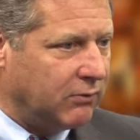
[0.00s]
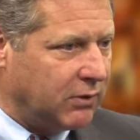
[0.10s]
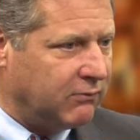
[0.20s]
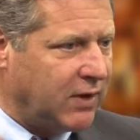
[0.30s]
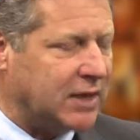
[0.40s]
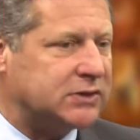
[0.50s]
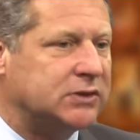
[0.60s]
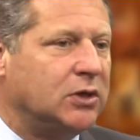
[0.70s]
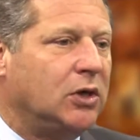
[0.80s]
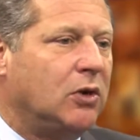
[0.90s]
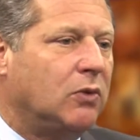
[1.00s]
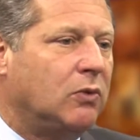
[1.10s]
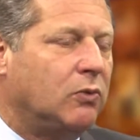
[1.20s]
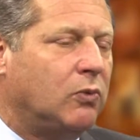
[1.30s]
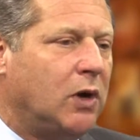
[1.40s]
events.
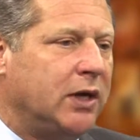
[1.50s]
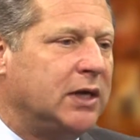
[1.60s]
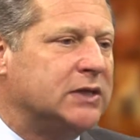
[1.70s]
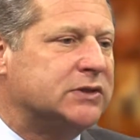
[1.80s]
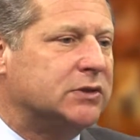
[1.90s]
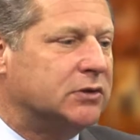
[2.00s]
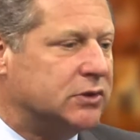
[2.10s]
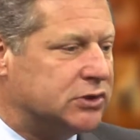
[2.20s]
One is the